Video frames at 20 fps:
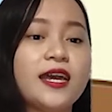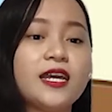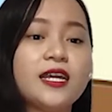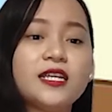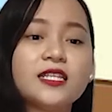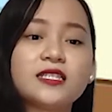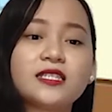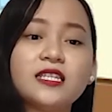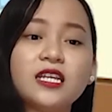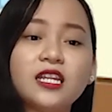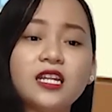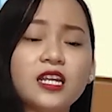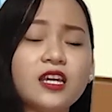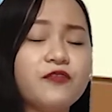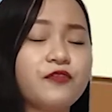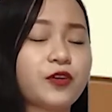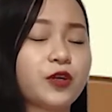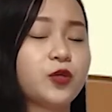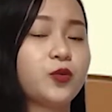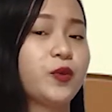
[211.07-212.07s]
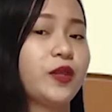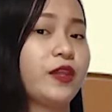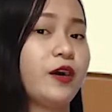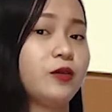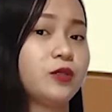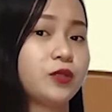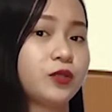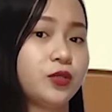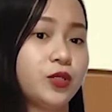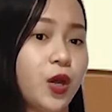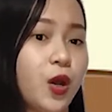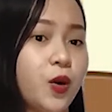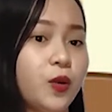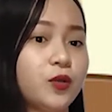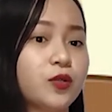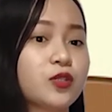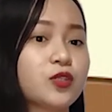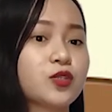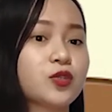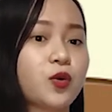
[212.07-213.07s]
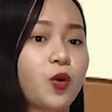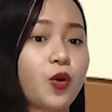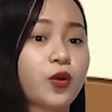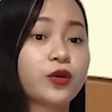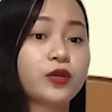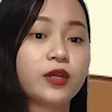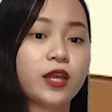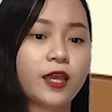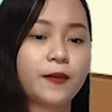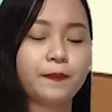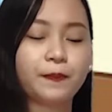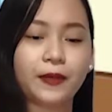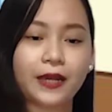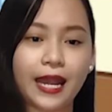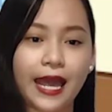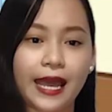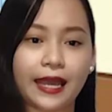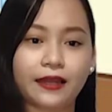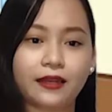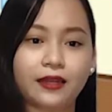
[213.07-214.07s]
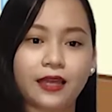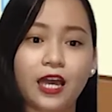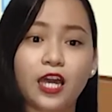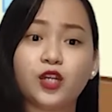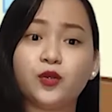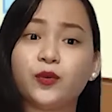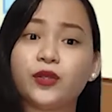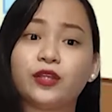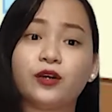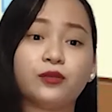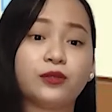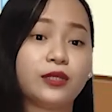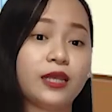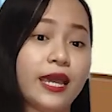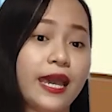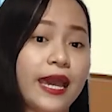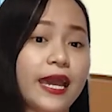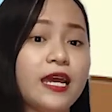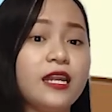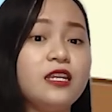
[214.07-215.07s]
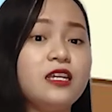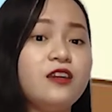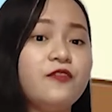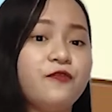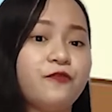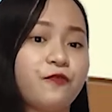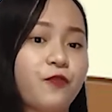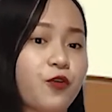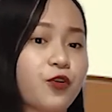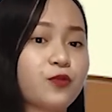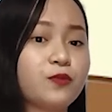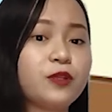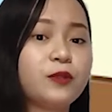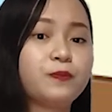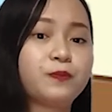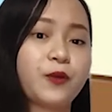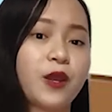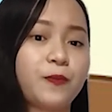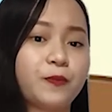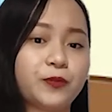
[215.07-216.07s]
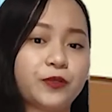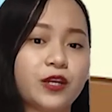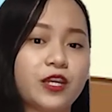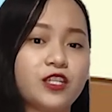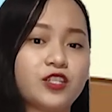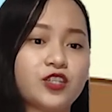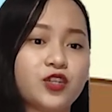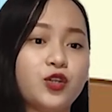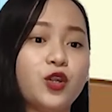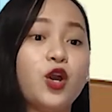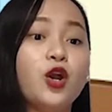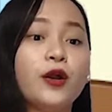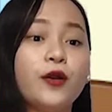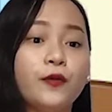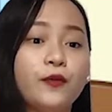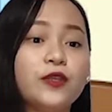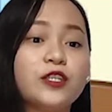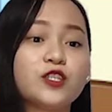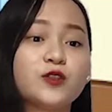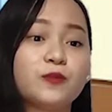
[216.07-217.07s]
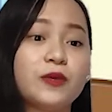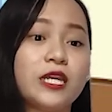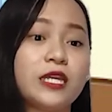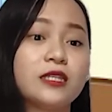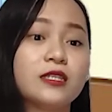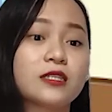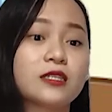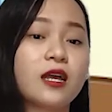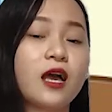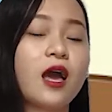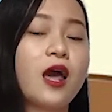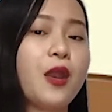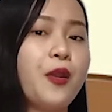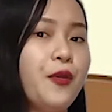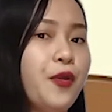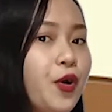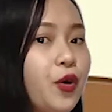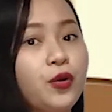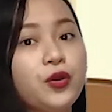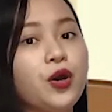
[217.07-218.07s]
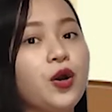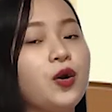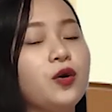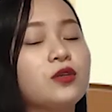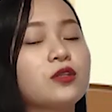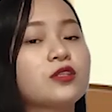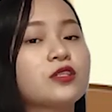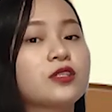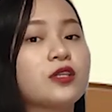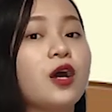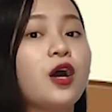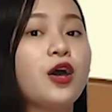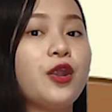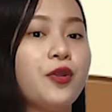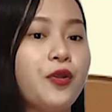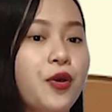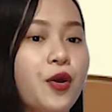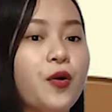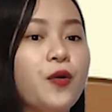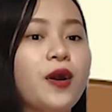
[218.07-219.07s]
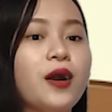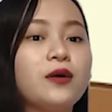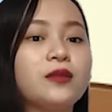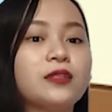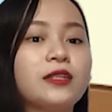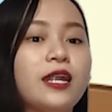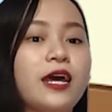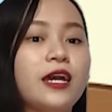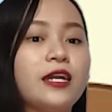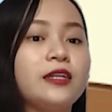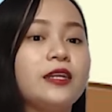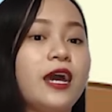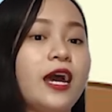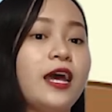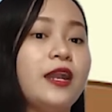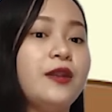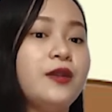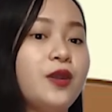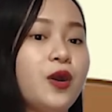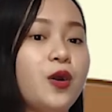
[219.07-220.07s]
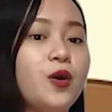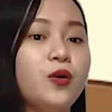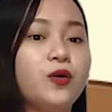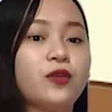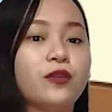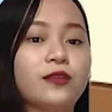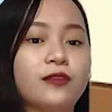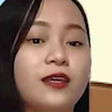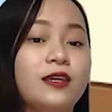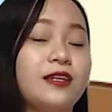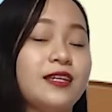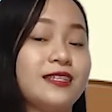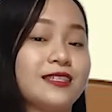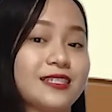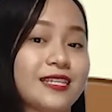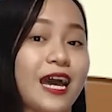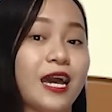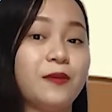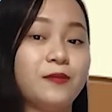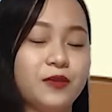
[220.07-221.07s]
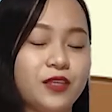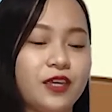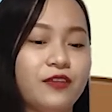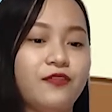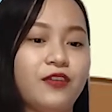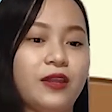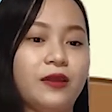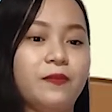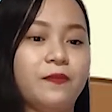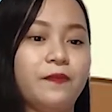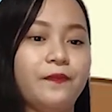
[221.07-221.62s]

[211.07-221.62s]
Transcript: is delivered without notes or a plan and without any formal preparation, which means no notes, no outline, and no thinking time given.